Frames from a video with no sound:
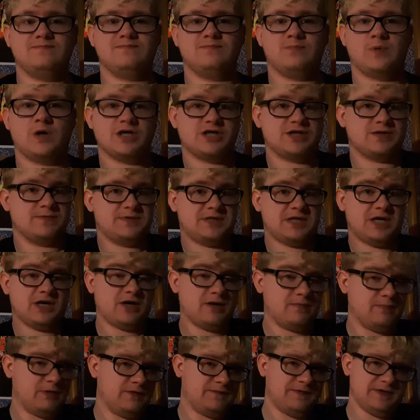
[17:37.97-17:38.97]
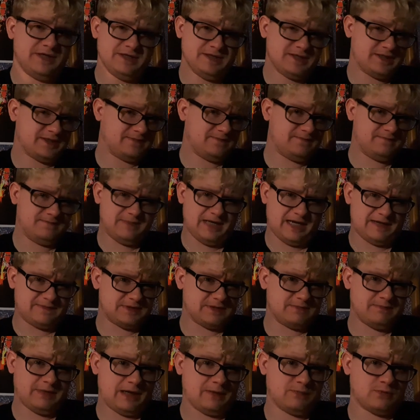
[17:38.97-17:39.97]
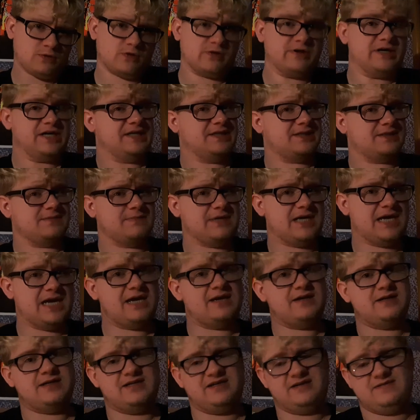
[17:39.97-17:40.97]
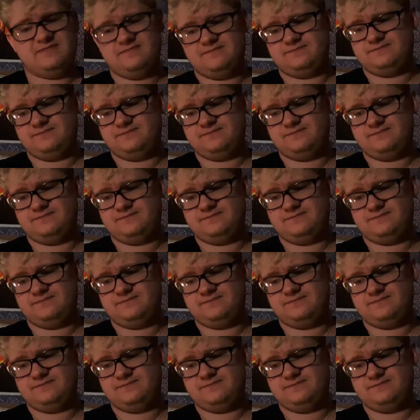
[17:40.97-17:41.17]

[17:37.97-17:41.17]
watch some scary movies, have some popcorn, eat some candy.